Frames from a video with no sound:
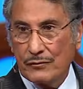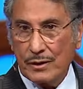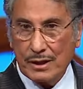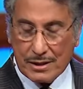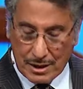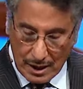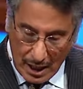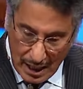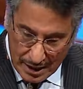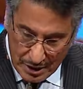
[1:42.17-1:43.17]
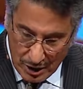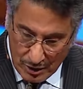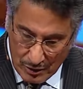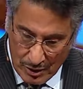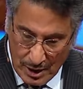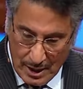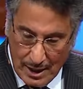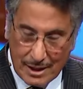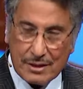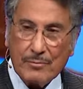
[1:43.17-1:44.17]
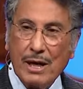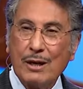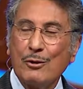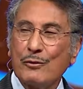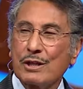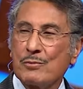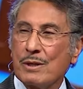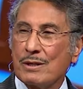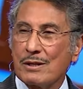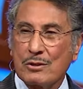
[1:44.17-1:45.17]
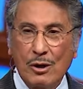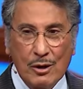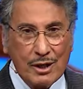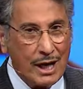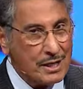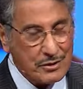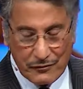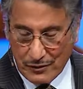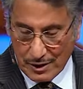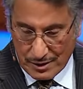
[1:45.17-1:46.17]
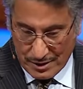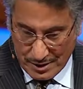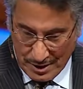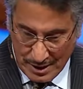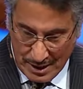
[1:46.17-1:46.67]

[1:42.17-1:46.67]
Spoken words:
friends, that I know as a man who've experienced all kinds of fears,